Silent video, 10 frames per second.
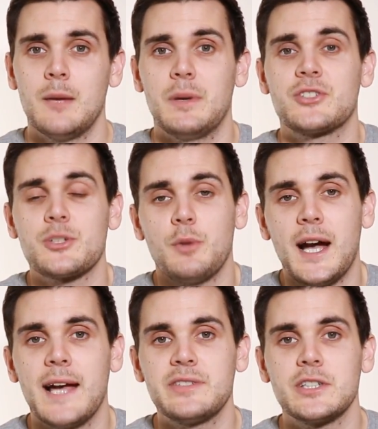but just by
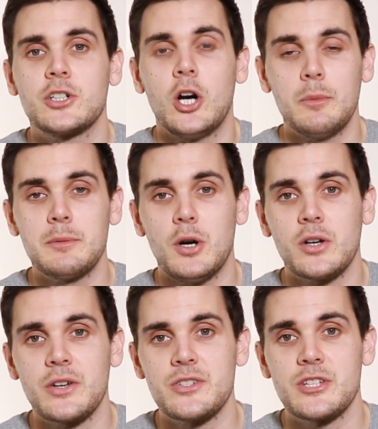having the common
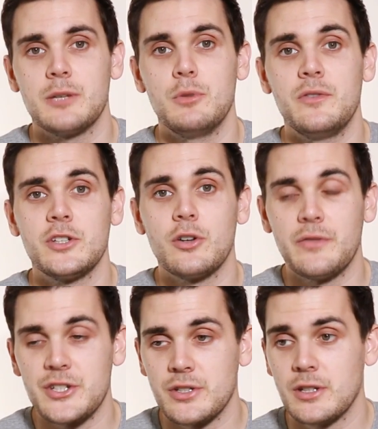markers and moving your
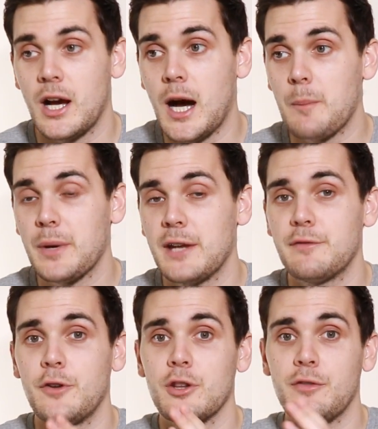vision up and
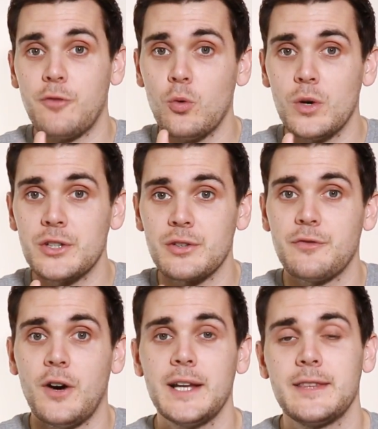further forward to
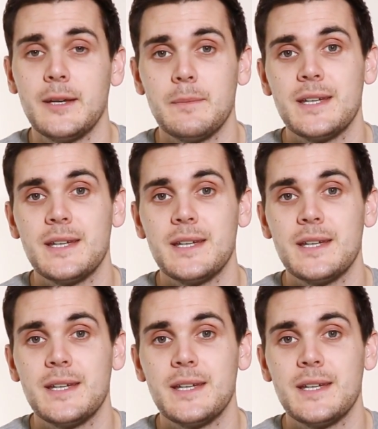find them